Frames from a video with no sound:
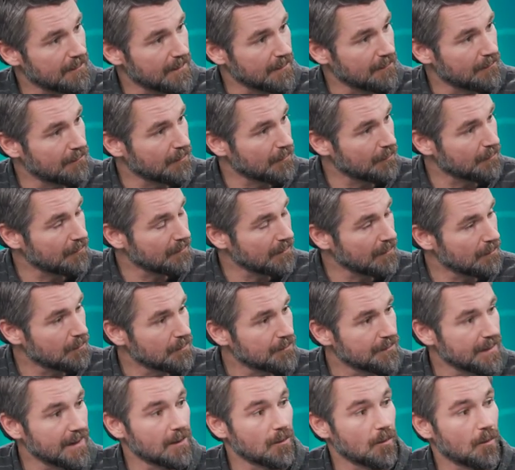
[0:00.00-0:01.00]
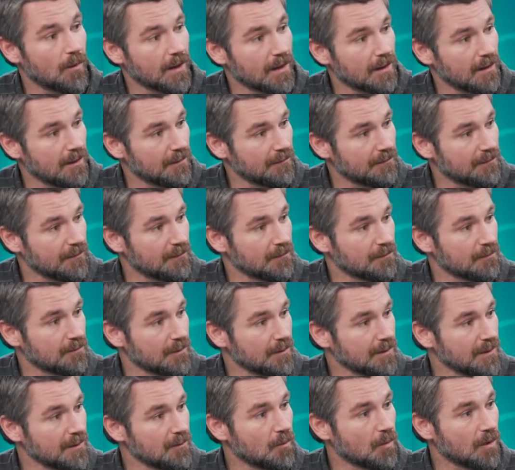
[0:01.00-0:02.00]
And so SQL Data Warehouse is
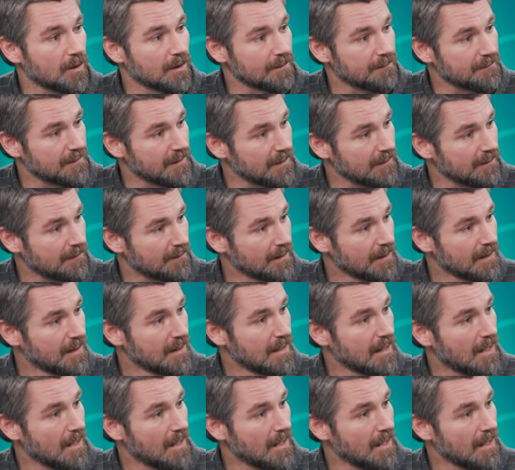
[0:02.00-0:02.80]
really one of these